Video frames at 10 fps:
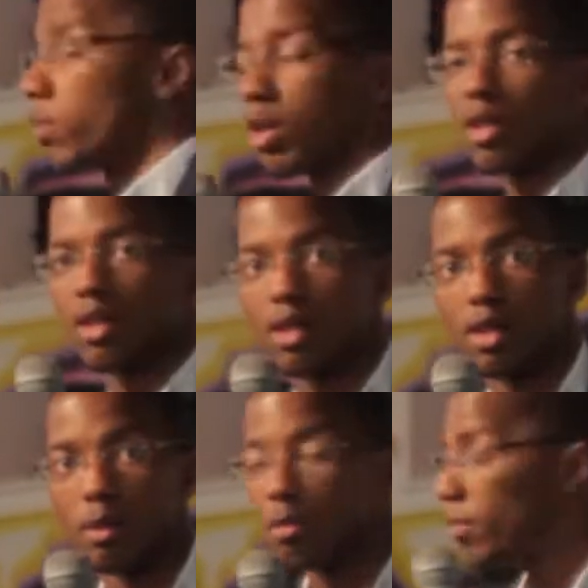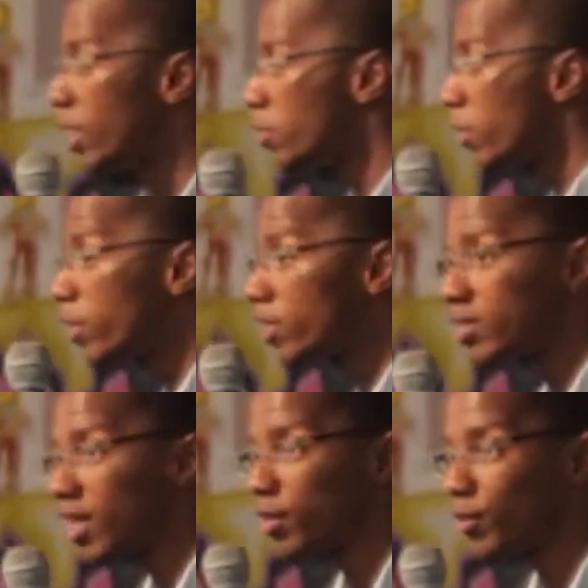And we're like, mate, what are
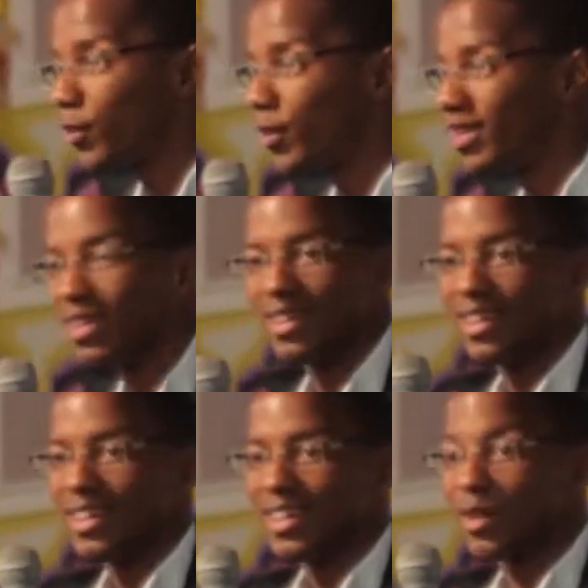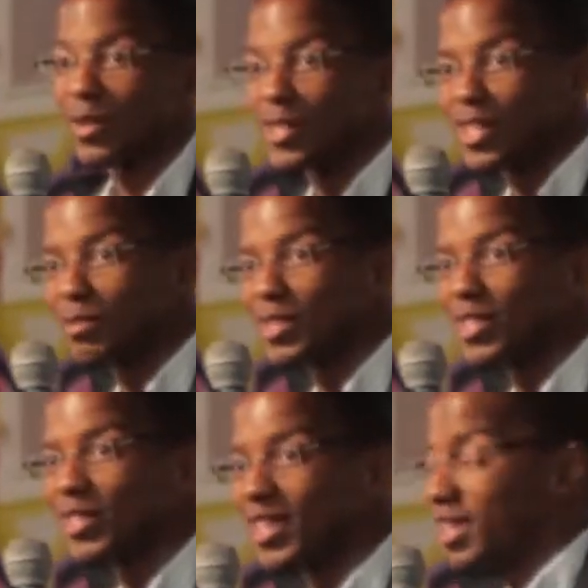we going to sell it for? Like, what's a good
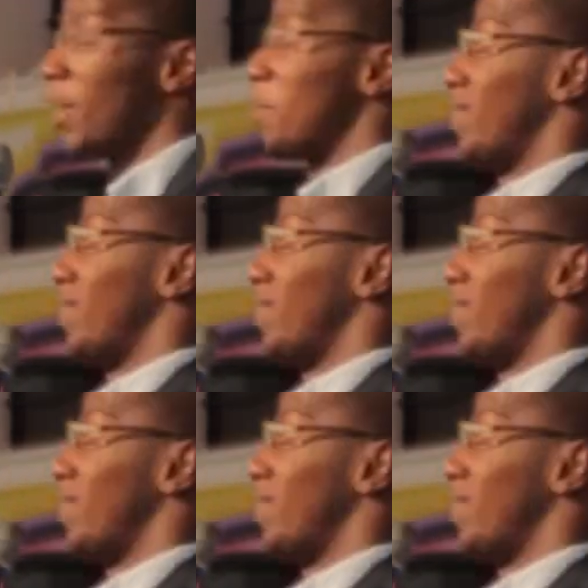number to you?